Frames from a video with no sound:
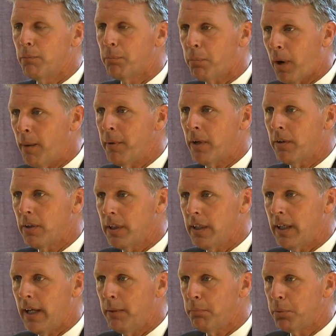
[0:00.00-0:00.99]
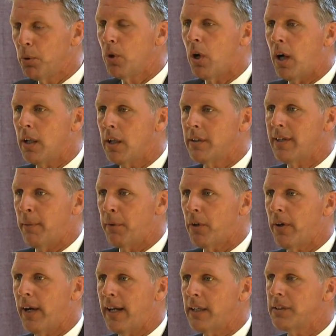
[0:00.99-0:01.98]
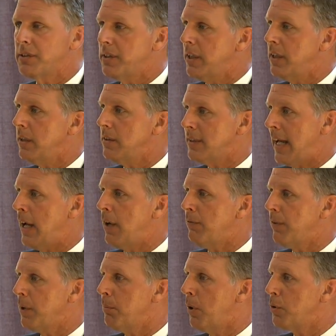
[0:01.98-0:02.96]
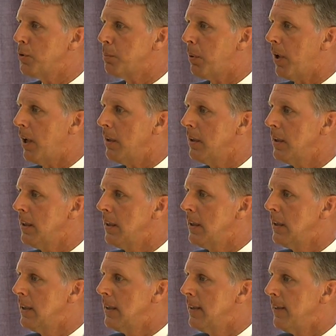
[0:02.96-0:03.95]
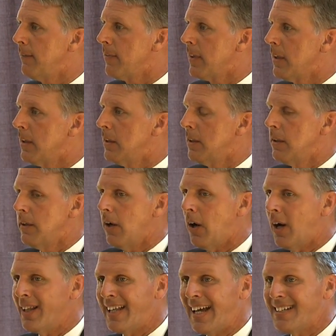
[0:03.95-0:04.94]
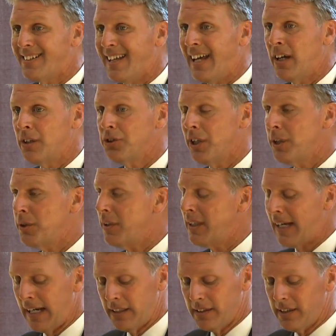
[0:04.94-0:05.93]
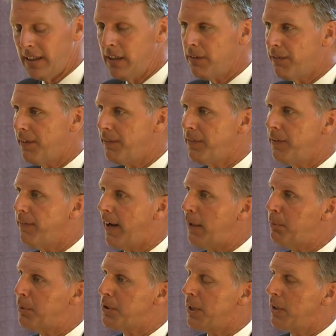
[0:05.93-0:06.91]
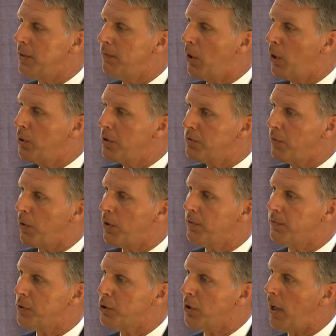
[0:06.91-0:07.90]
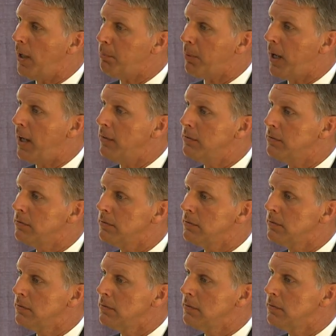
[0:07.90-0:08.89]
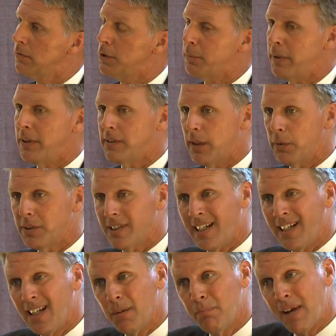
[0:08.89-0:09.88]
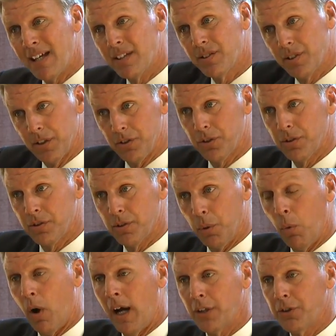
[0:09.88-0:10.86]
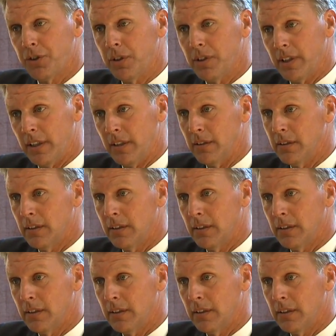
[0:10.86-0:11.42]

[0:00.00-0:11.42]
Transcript: primarily a blue-collar Democratic town for the most part. On that day, on January 19th, 55% of the voters voted for Scott Brown, which means they were sending a message to Washington